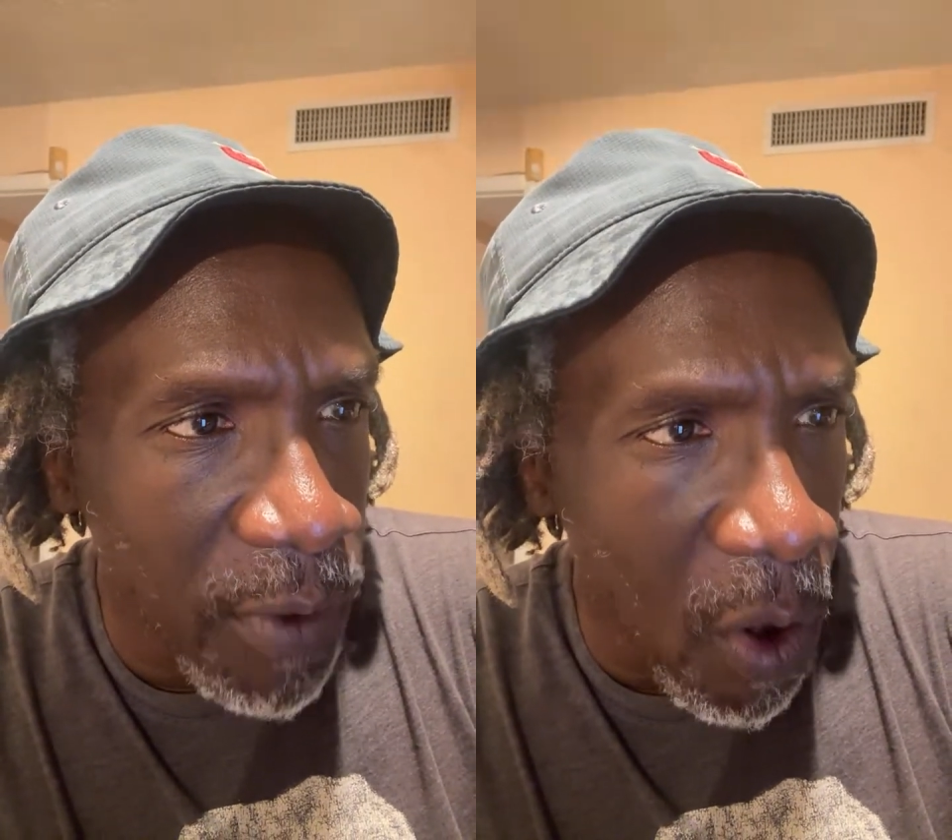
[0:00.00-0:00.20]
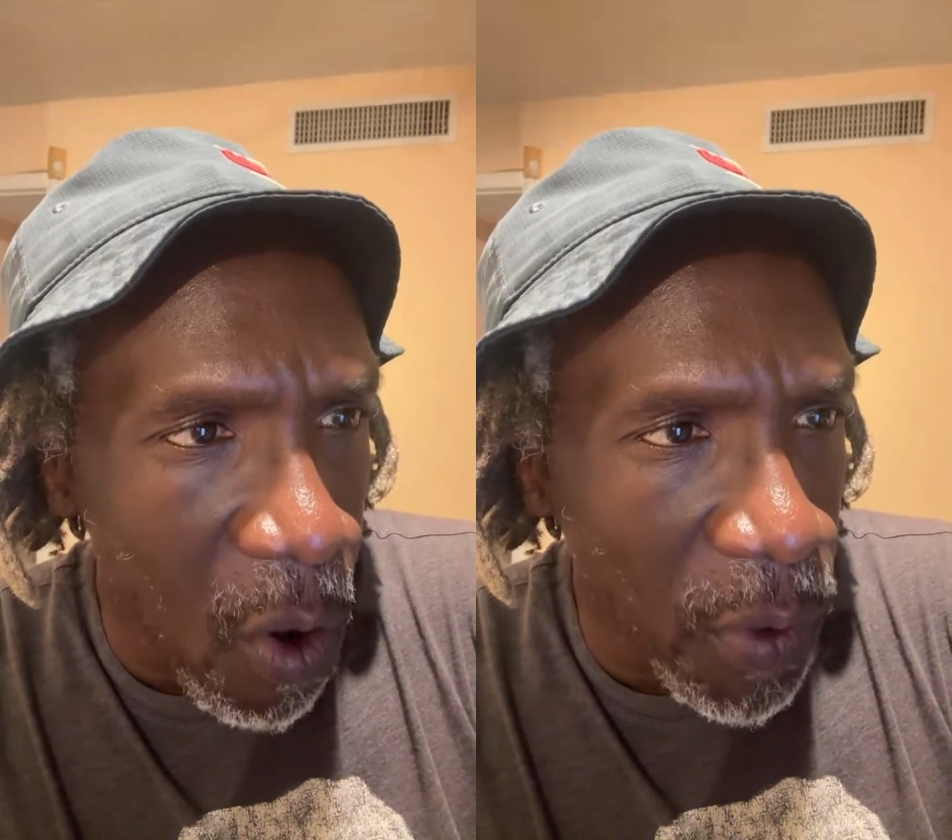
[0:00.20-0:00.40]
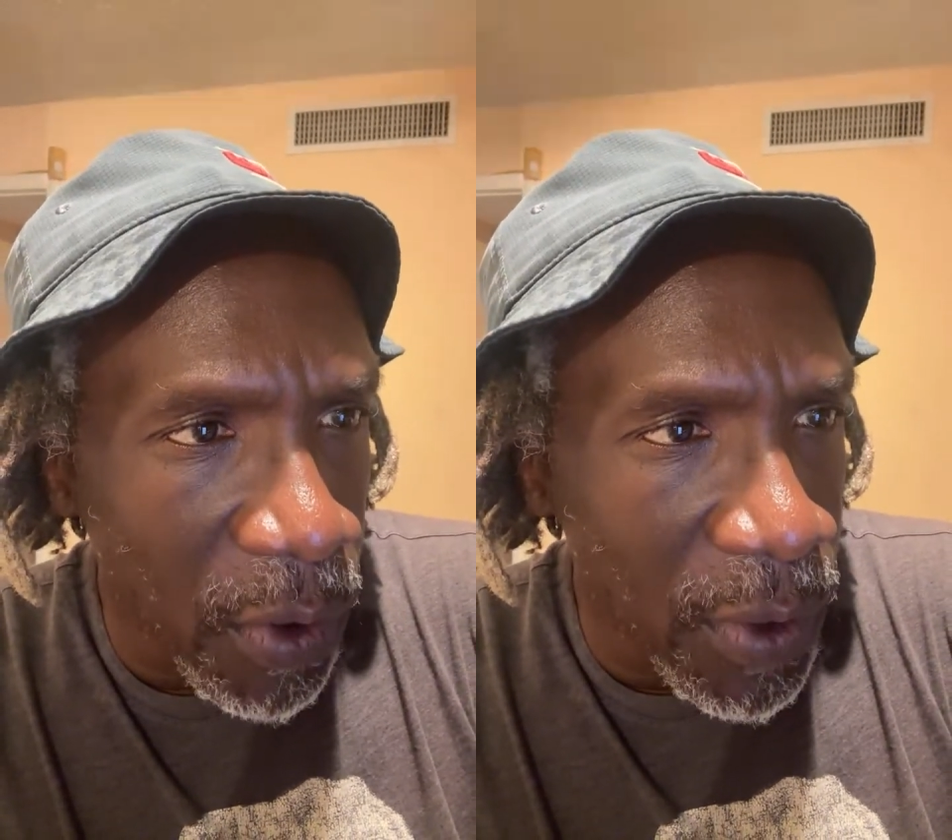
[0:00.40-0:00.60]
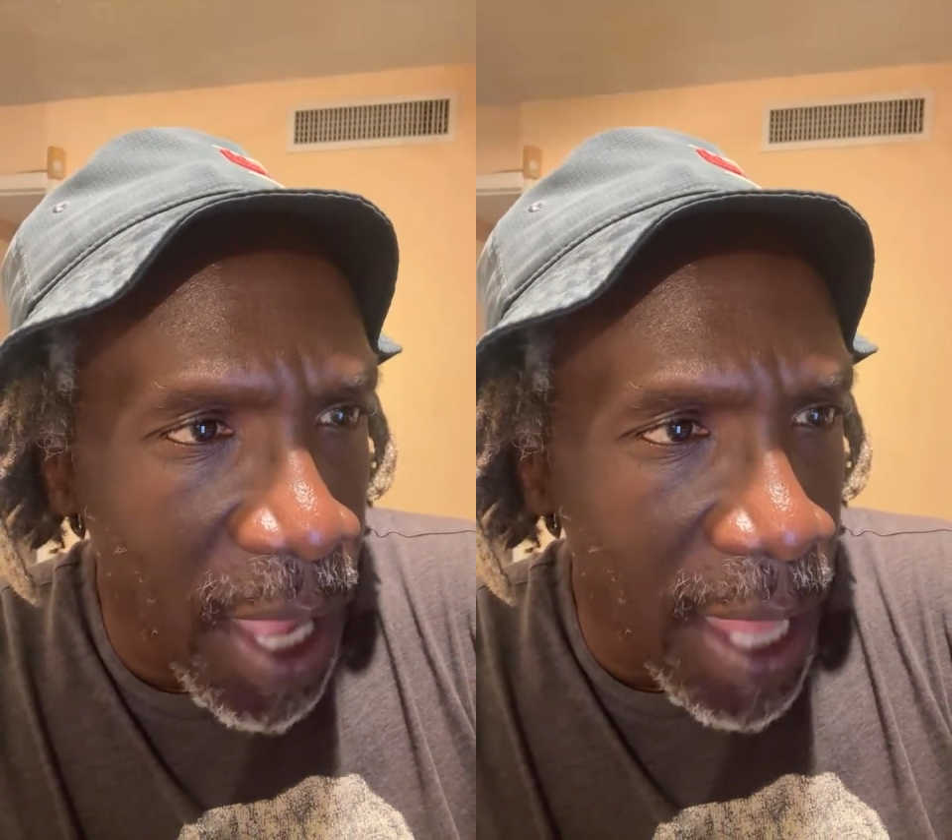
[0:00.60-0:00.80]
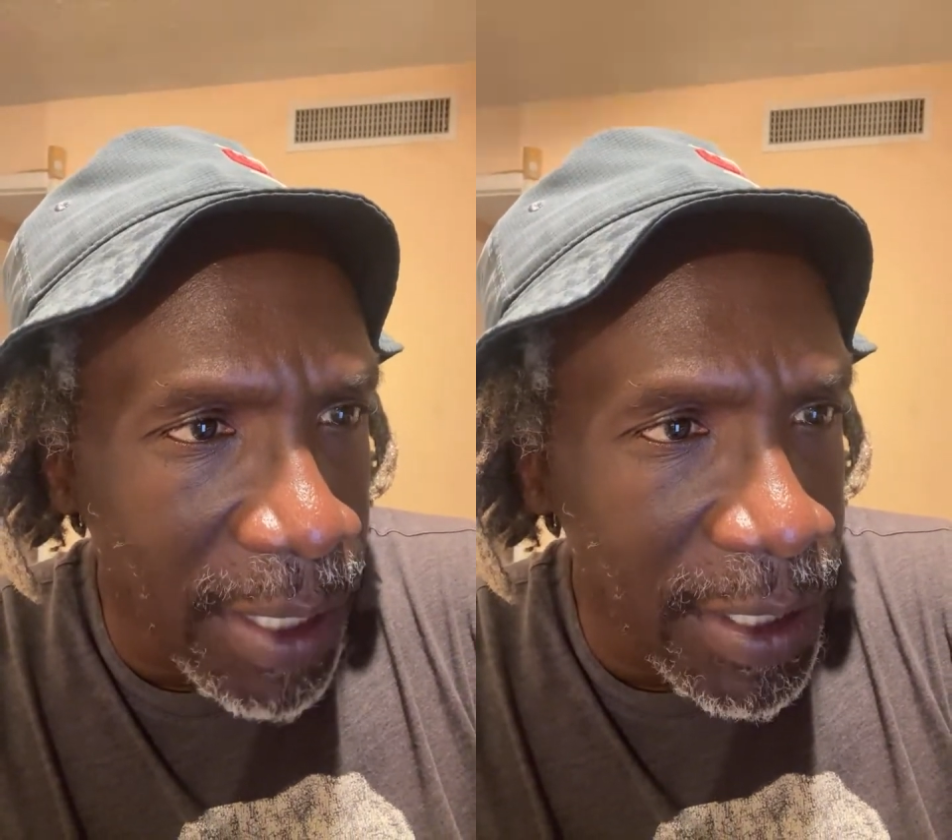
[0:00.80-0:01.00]
all their
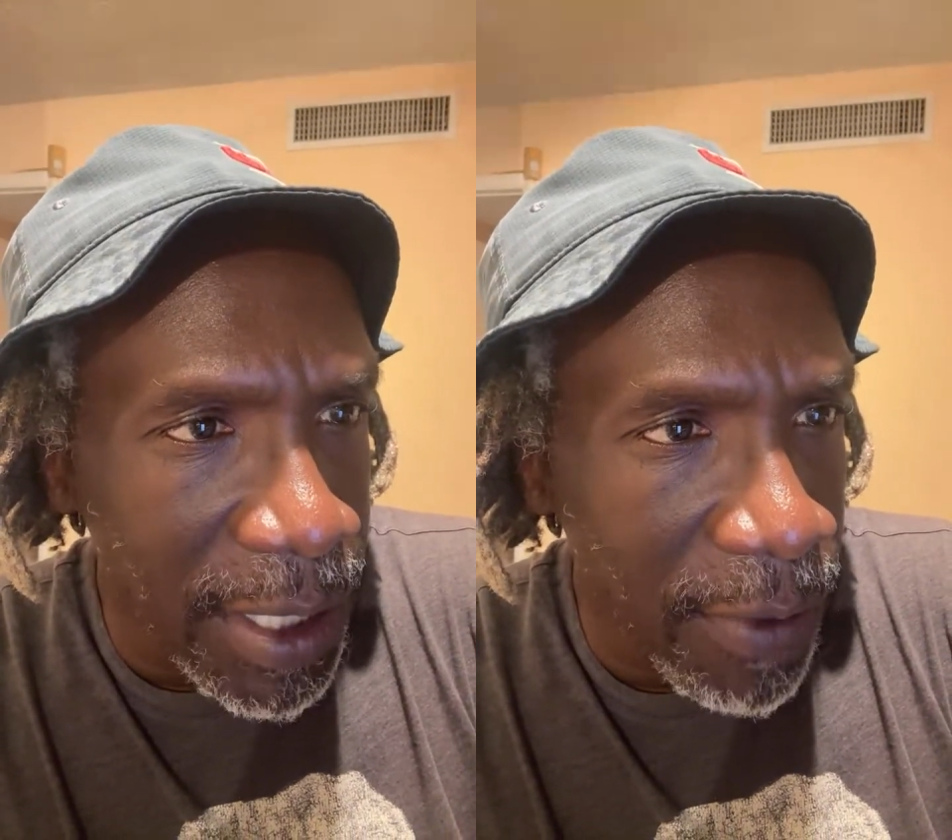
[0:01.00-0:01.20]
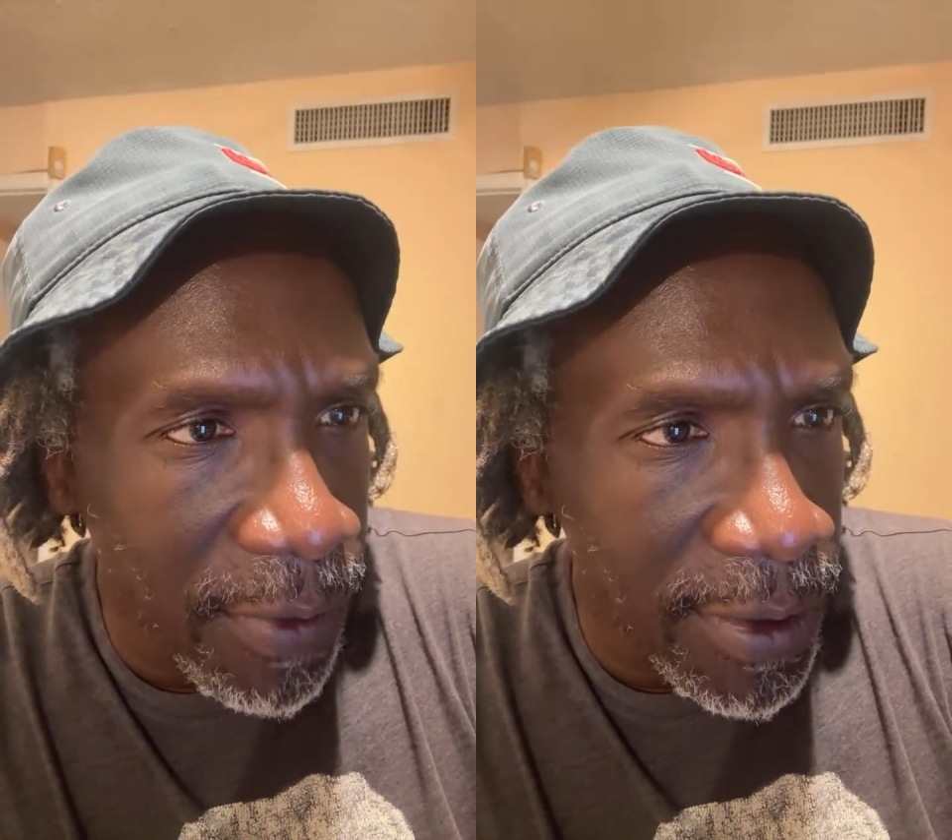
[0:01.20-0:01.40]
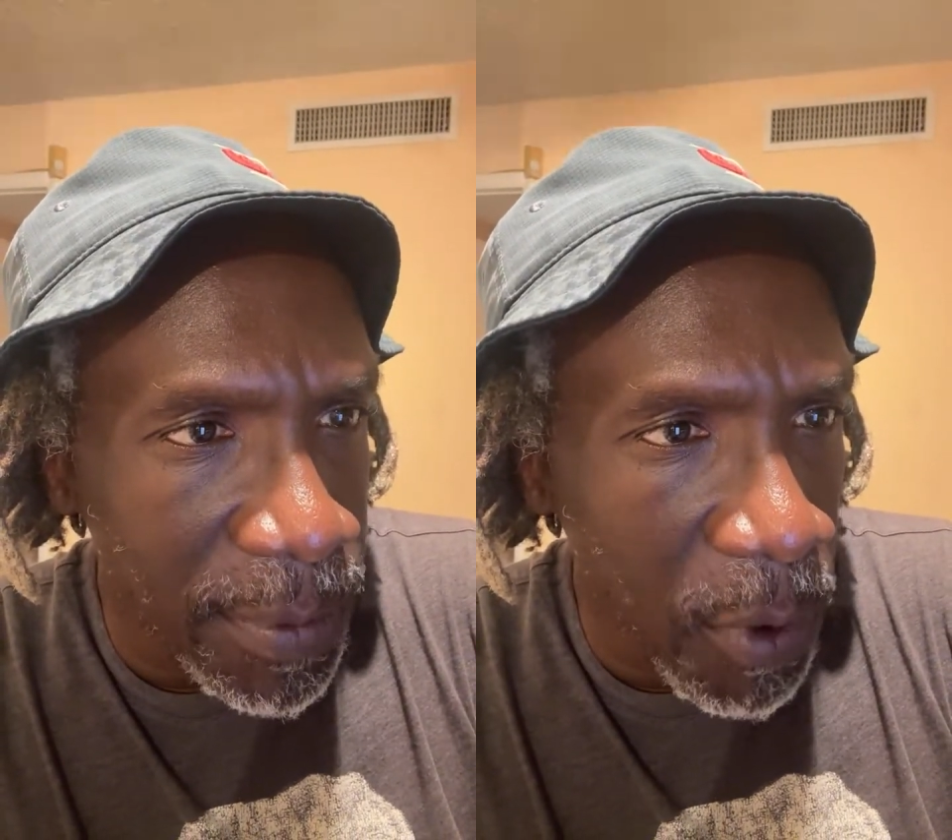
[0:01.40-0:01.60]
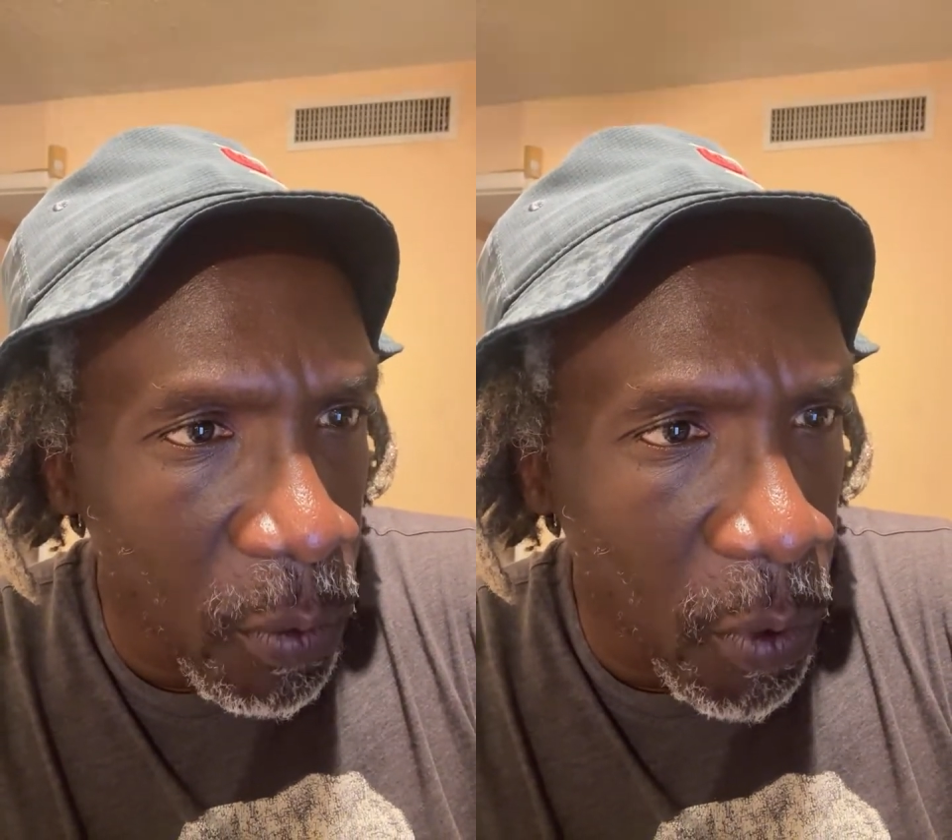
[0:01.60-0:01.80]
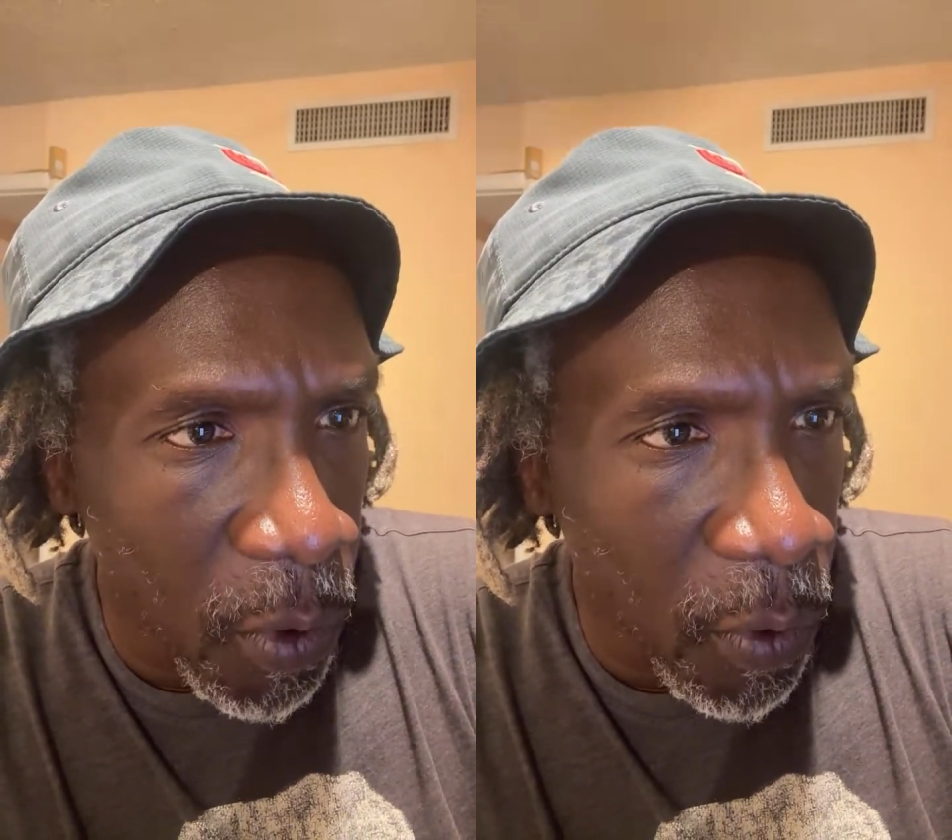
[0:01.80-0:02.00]
knowledge in the visible
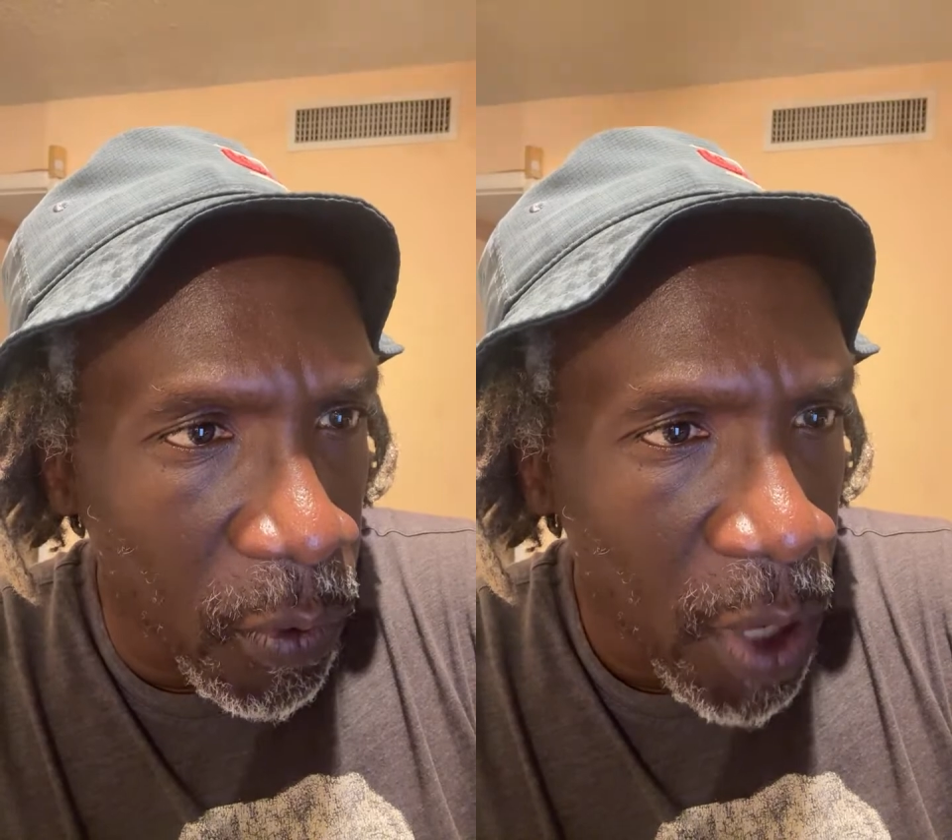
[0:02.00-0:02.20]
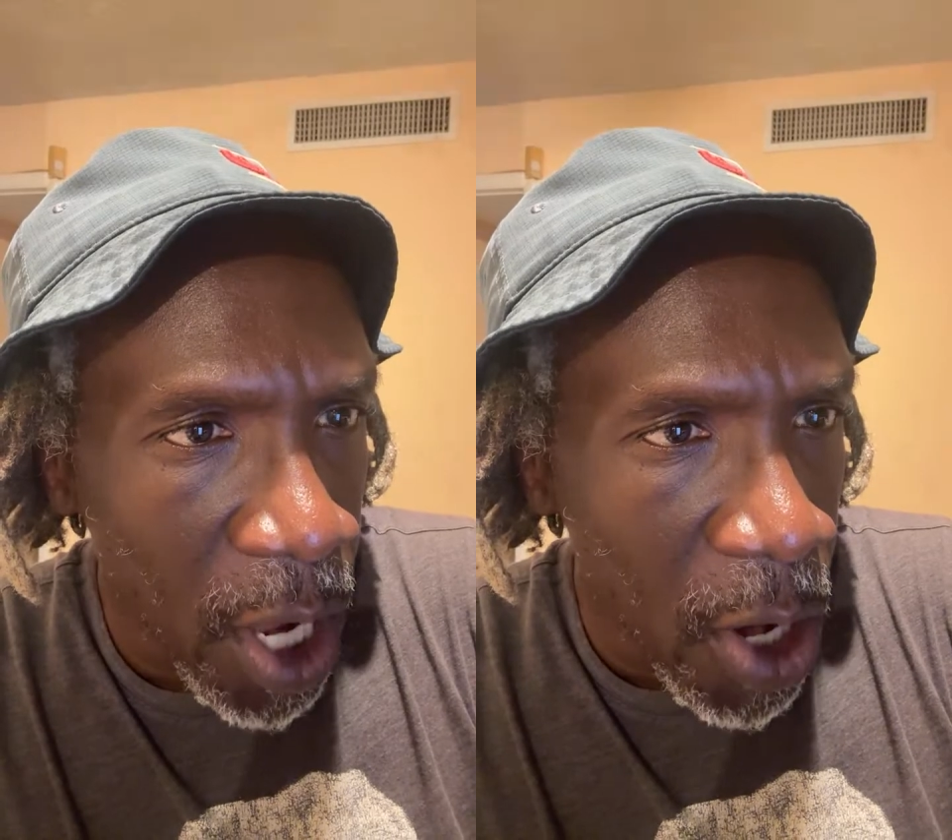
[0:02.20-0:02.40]
world,